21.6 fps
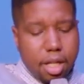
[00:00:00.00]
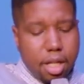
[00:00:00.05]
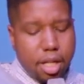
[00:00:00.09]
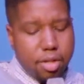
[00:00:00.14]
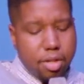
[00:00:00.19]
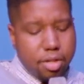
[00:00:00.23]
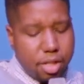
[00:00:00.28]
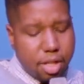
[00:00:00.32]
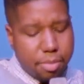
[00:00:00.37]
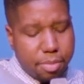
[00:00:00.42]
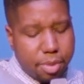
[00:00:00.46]

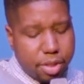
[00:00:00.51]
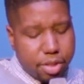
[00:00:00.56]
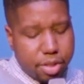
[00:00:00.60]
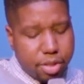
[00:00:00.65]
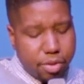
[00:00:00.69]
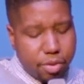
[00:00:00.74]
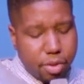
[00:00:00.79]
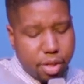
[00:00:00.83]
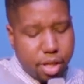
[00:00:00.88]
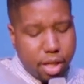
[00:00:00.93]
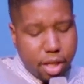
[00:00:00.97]
Here's number
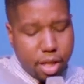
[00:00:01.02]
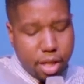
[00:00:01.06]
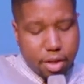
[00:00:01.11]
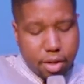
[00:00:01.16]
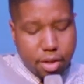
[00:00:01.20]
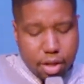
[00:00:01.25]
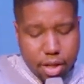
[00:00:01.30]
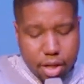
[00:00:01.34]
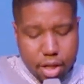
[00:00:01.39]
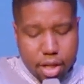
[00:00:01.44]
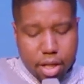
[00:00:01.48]
two
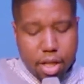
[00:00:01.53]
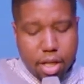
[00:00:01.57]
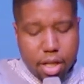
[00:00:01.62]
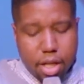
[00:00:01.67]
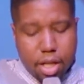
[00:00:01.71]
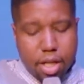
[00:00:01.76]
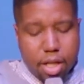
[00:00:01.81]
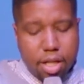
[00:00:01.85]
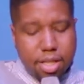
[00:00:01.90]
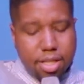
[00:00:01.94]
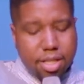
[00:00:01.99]
here
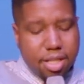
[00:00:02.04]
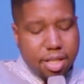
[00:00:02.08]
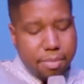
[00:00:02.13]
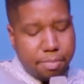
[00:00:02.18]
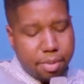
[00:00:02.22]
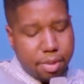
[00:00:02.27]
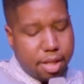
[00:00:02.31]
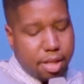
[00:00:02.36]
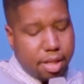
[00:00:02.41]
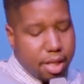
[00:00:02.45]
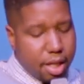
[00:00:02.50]

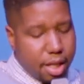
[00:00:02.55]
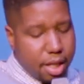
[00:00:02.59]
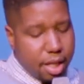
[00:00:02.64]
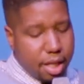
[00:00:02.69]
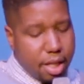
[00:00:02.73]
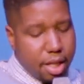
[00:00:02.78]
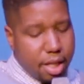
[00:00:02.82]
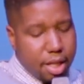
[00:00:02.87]
sympathy.